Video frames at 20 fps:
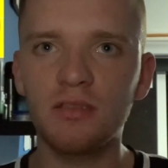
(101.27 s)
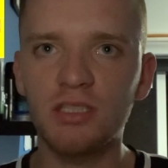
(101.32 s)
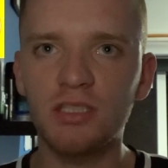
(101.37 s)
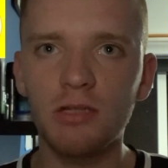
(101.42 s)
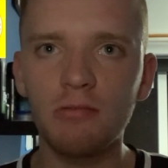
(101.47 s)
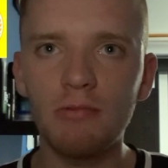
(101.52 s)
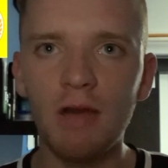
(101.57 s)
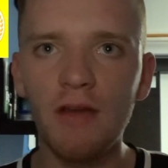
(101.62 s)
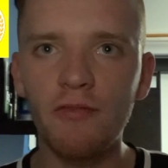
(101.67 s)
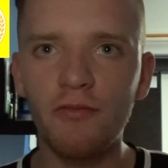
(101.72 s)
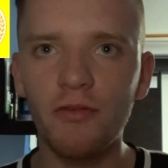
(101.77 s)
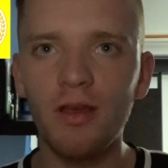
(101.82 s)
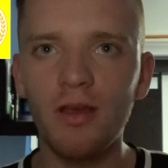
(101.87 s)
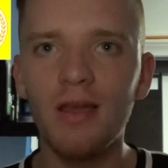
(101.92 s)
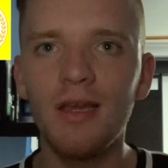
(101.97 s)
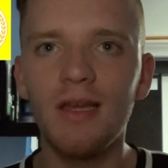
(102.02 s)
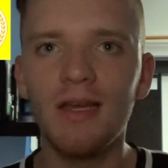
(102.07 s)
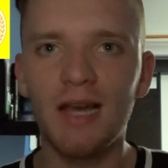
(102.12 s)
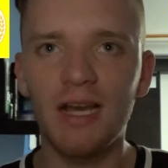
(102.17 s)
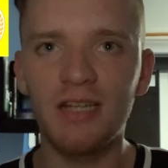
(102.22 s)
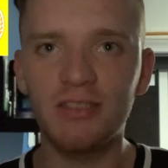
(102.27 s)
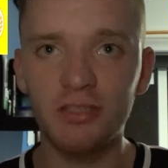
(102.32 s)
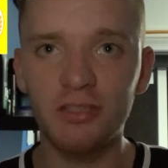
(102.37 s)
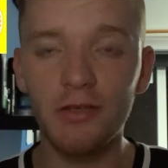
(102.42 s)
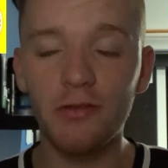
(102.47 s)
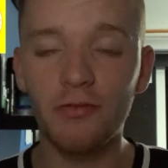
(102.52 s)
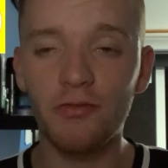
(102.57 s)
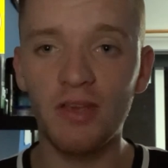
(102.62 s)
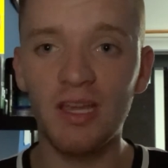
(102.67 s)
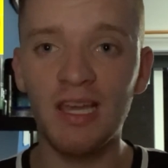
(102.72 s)
However, I do
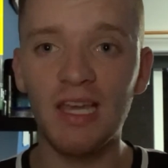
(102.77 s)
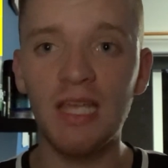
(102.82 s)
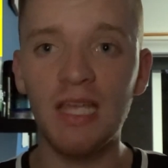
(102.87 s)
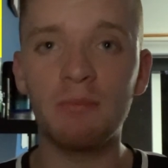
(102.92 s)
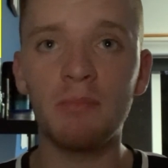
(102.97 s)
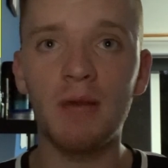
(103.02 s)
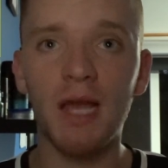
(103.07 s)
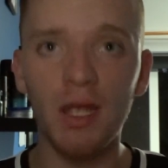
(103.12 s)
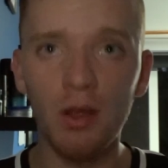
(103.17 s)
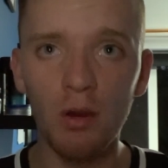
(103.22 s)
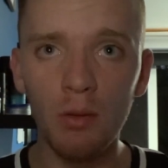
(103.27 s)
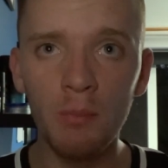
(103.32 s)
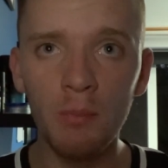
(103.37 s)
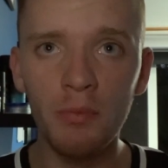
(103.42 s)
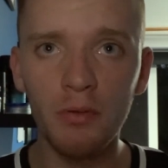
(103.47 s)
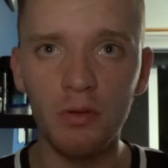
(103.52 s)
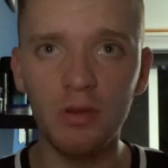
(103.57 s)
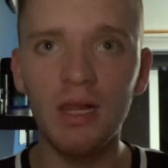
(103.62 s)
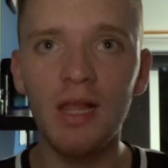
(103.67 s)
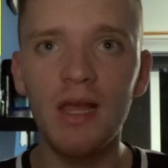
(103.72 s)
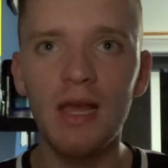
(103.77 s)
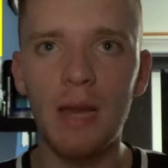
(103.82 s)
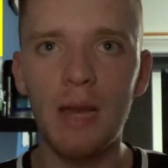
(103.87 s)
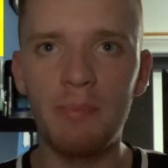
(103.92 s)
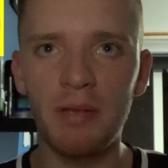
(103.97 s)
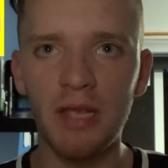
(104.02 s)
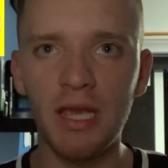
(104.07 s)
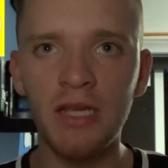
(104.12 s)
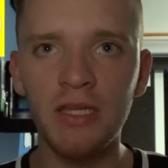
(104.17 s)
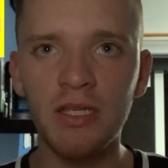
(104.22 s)
think, in my humble
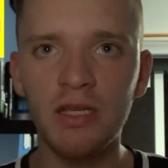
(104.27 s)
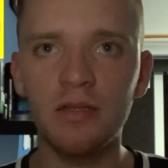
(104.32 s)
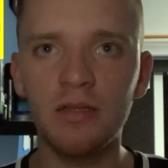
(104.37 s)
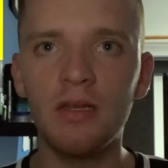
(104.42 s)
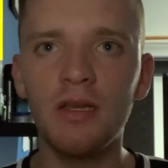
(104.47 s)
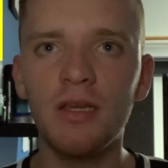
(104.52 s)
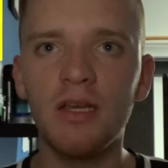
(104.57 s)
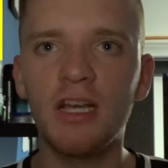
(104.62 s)
opinion,